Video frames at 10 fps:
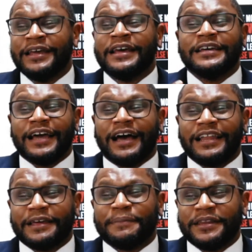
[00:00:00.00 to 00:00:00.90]
Y'all
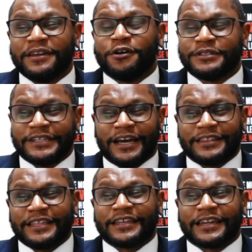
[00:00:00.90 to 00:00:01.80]
let me know what y'all
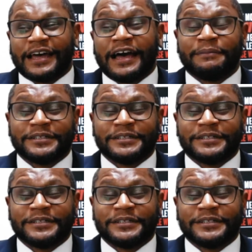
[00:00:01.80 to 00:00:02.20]
think in the comments.